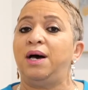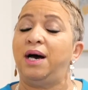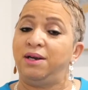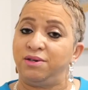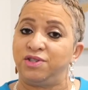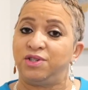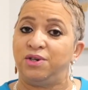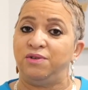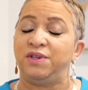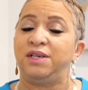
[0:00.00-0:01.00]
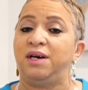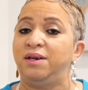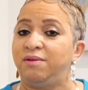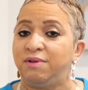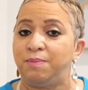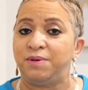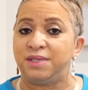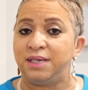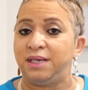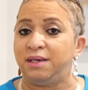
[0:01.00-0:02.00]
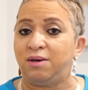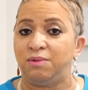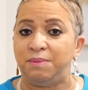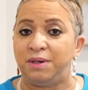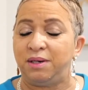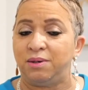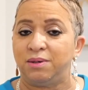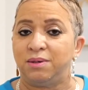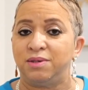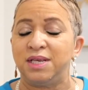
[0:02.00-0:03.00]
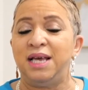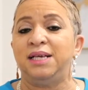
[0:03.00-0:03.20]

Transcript: underserved and underrepresented young women and girls